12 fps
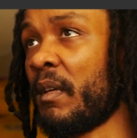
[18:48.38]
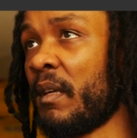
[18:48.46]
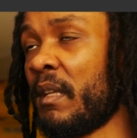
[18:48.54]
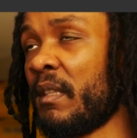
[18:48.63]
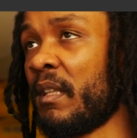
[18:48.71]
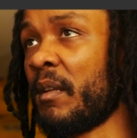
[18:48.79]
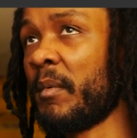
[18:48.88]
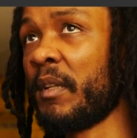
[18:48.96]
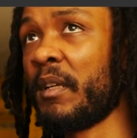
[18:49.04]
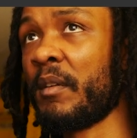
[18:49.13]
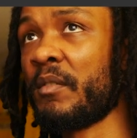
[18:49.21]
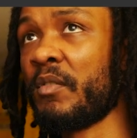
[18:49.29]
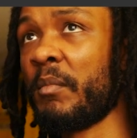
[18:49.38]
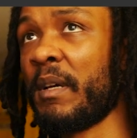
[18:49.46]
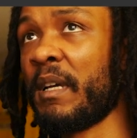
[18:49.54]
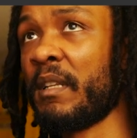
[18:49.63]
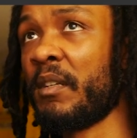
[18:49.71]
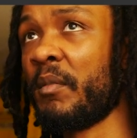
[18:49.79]
And then I'm gonna go to
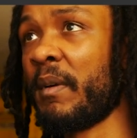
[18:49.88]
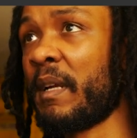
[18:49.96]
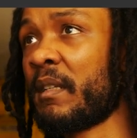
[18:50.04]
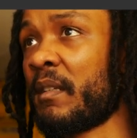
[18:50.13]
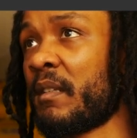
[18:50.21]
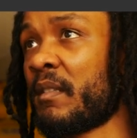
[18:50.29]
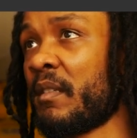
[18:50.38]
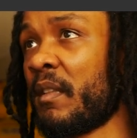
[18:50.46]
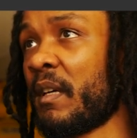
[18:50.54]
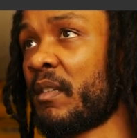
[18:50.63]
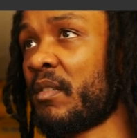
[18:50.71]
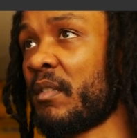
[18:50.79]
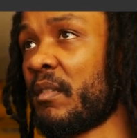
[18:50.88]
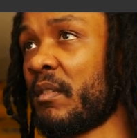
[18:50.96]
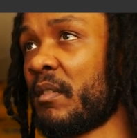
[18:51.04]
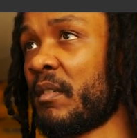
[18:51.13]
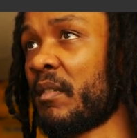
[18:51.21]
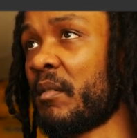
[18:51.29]
my direct selection,
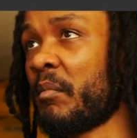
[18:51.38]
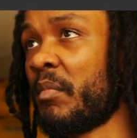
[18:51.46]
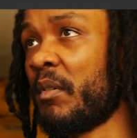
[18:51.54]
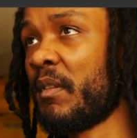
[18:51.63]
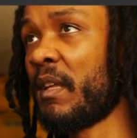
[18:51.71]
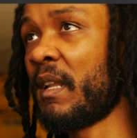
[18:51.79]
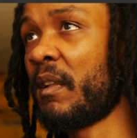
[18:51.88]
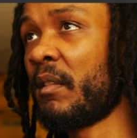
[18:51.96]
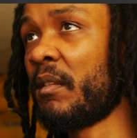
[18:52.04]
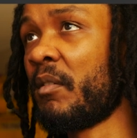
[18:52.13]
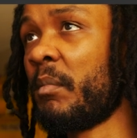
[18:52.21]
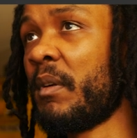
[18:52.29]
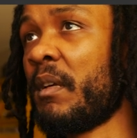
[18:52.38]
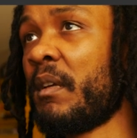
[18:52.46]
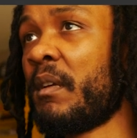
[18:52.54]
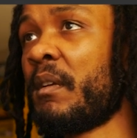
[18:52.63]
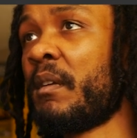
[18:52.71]
pull that out a little bit.